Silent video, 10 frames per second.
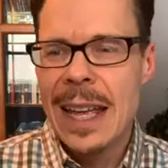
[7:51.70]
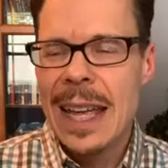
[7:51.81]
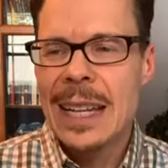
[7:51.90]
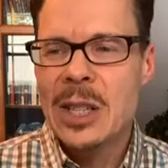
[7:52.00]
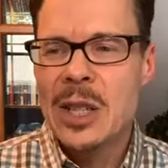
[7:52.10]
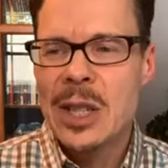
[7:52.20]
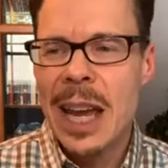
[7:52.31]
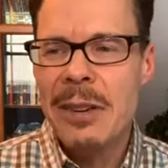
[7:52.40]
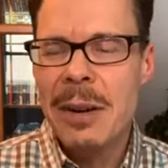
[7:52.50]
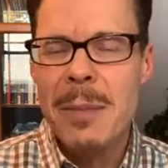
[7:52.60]
In
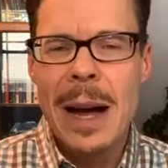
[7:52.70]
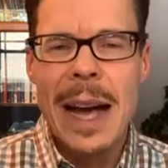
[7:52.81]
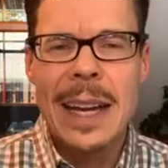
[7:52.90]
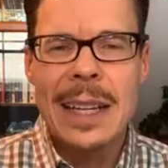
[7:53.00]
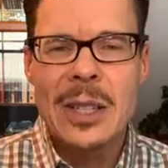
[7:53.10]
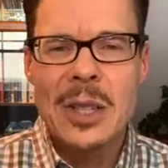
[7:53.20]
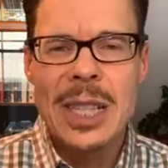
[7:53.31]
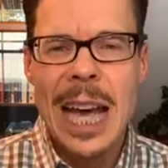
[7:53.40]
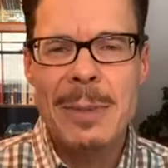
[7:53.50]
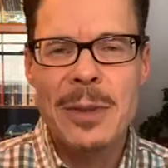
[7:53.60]
Jeremiah
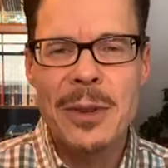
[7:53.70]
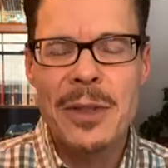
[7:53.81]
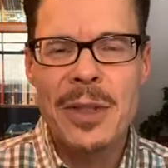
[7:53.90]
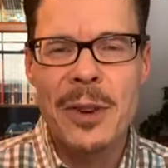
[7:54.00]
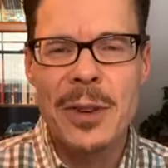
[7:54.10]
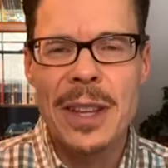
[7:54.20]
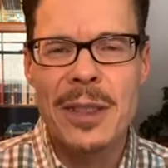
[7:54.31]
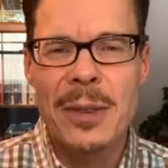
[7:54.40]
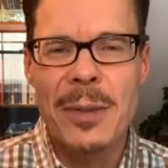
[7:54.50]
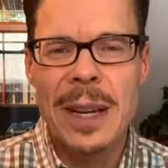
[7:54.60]
chapter
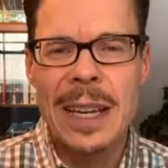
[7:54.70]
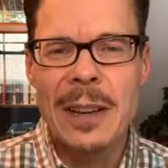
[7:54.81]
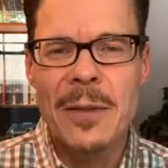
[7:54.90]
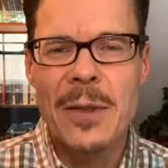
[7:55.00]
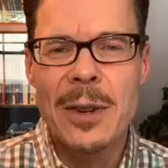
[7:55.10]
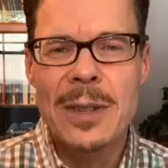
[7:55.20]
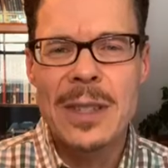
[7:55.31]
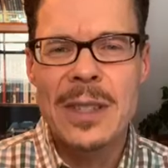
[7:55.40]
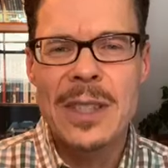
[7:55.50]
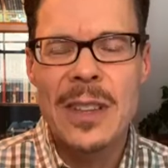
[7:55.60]
33,
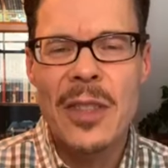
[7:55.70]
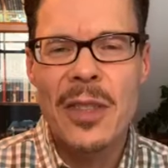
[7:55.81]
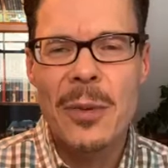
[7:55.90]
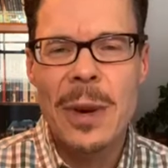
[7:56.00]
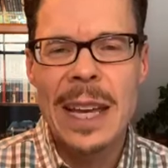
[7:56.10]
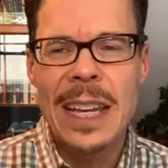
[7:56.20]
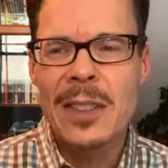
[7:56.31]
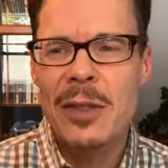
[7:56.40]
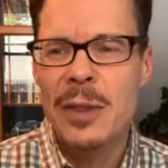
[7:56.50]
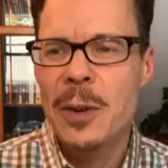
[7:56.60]
verses 3
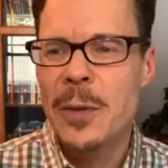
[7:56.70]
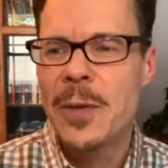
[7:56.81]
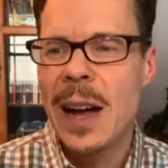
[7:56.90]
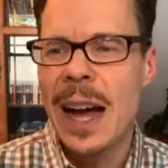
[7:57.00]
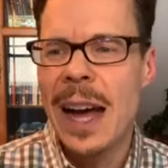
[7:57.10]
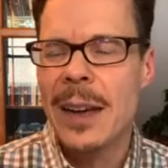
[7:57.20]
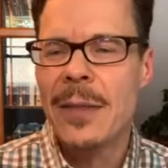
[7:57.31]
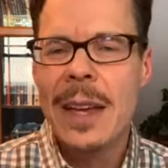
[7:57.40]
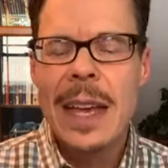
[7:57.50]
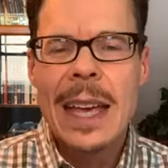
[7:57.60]
through 5,
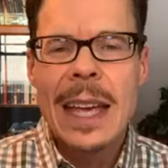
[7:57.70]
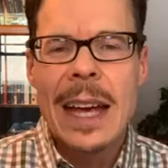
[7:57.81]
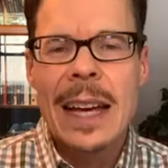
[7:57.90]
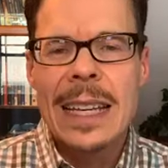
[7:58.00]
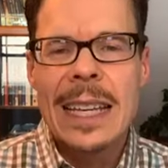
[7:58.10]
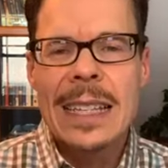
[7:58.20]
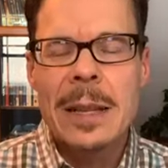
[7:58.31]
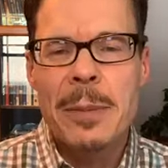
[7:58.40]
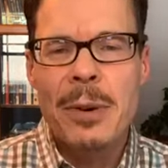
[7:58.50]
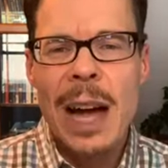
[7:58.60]

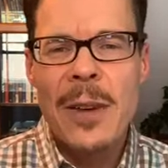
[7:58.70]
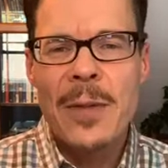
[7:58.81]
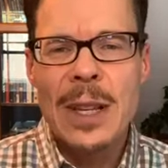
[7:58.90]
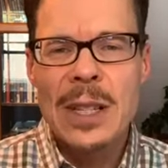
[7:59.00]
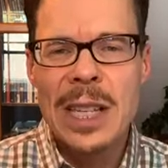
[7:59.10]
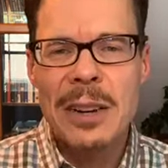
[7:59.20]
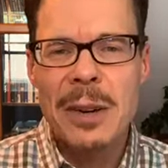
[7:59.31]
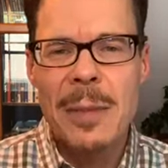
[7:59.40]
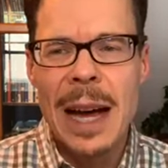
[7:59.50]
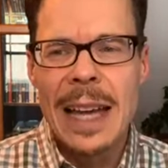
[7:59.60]
the prophet
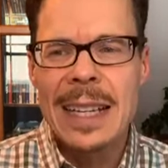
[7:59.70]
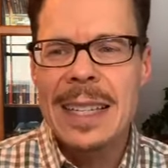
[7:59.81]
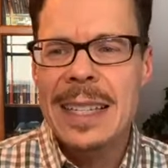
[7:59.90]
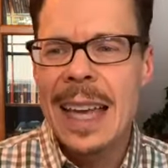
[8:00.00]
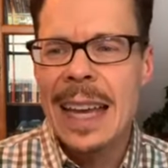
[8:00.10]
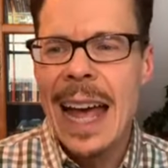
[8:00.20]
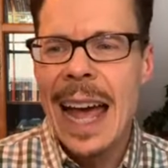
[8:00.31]
Jeremiah said,